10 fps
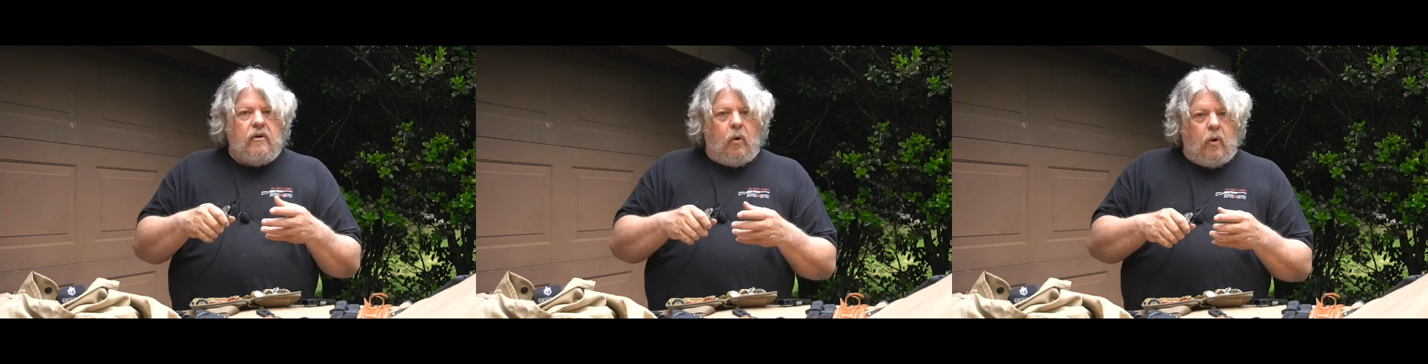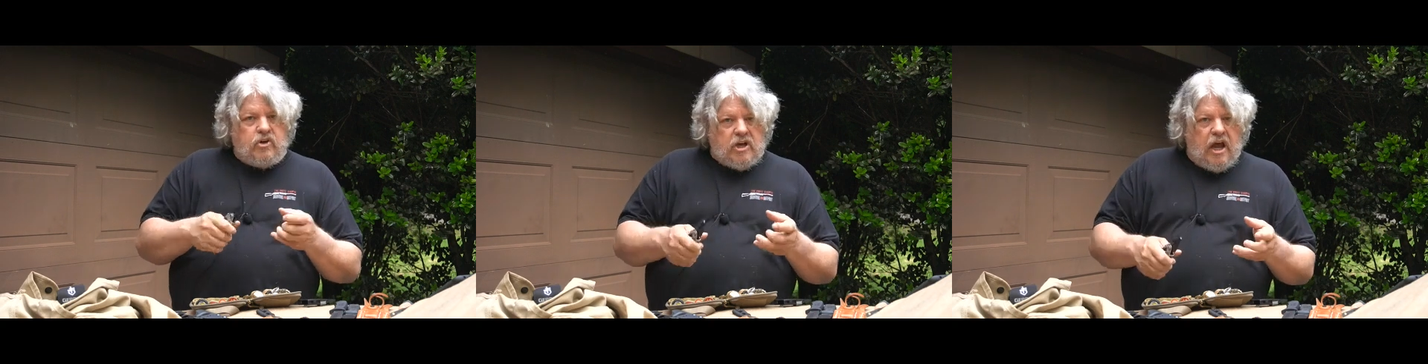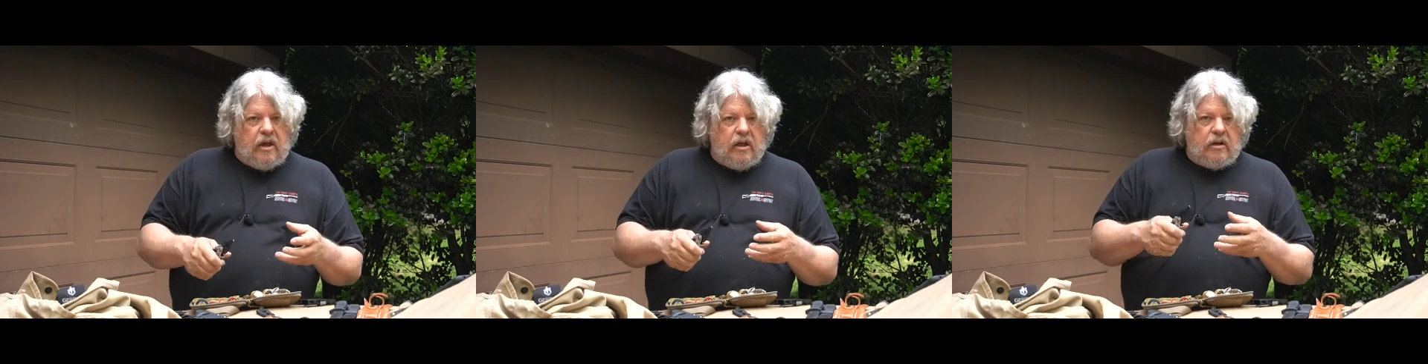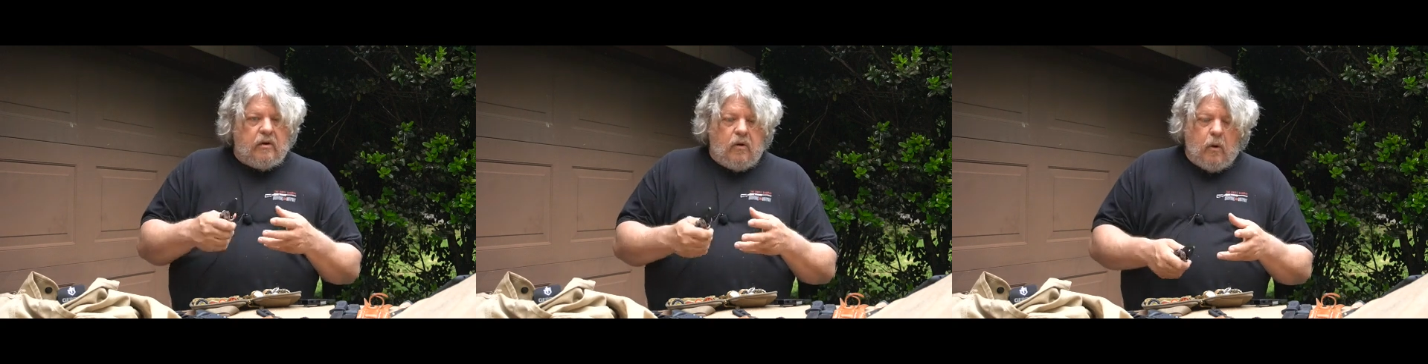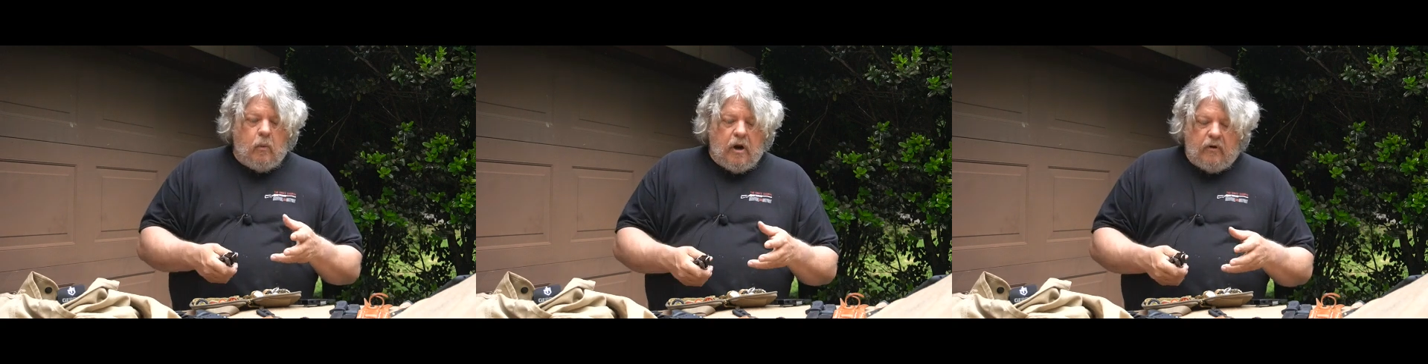or jagged
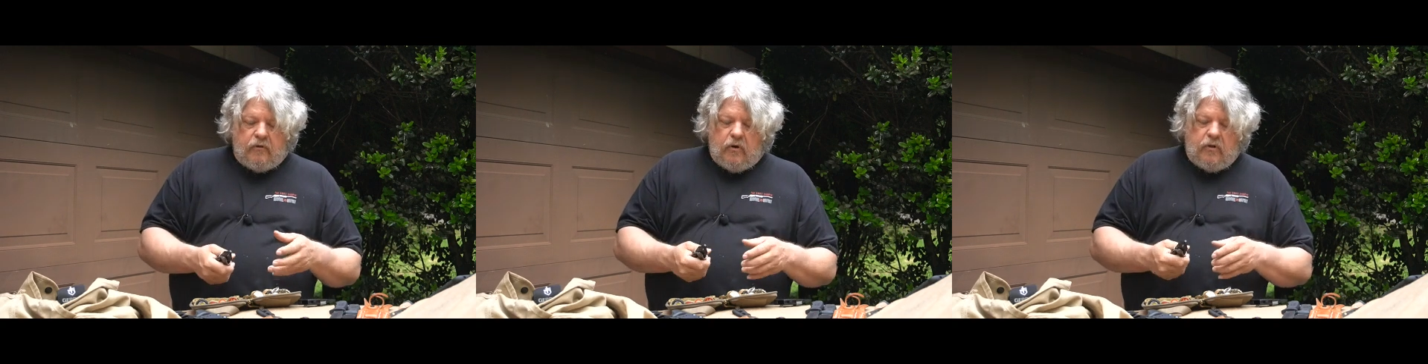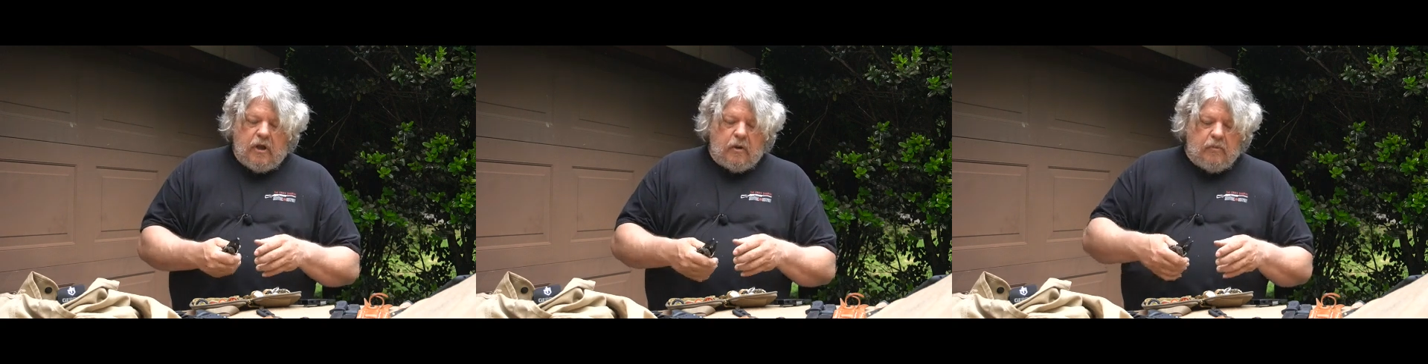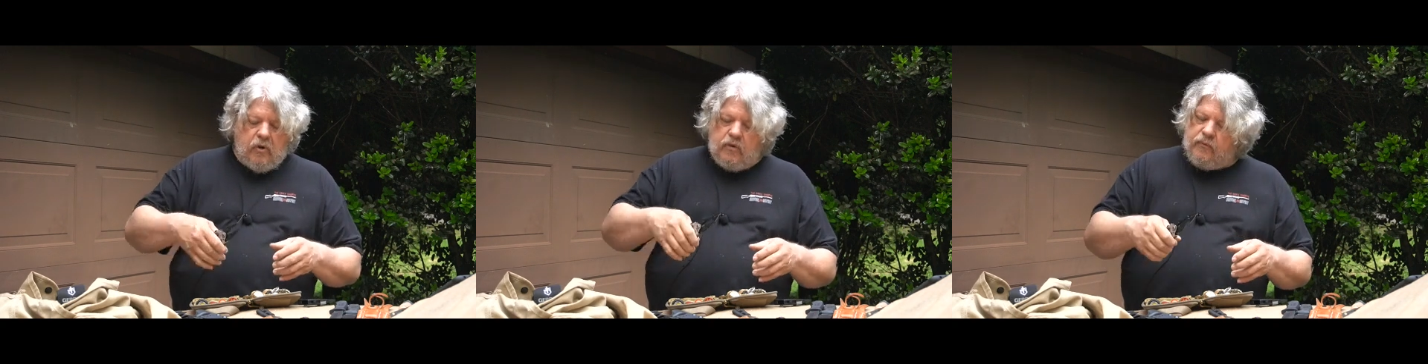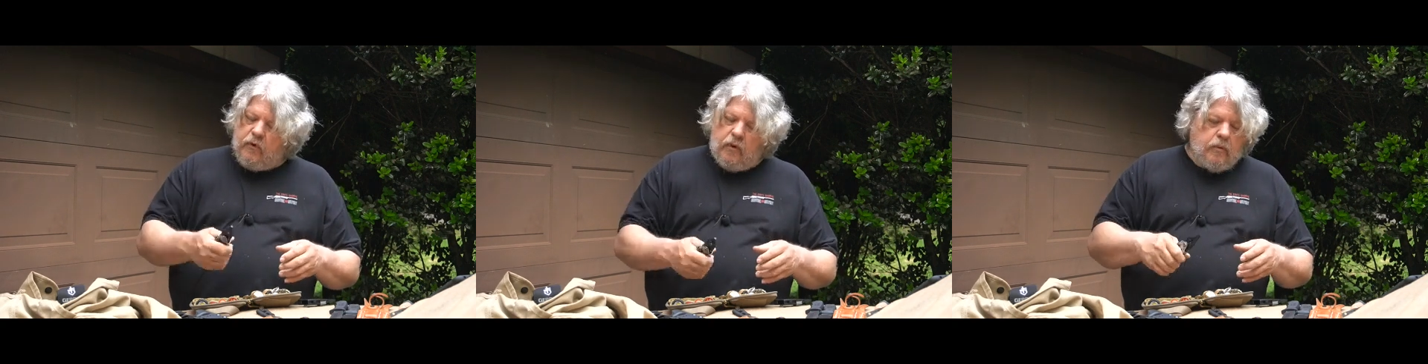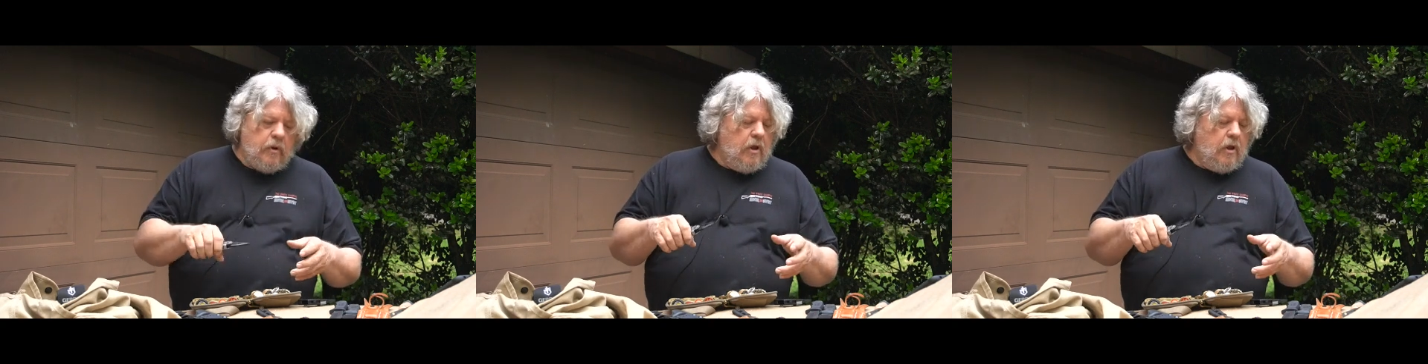or whatever, they can be used for,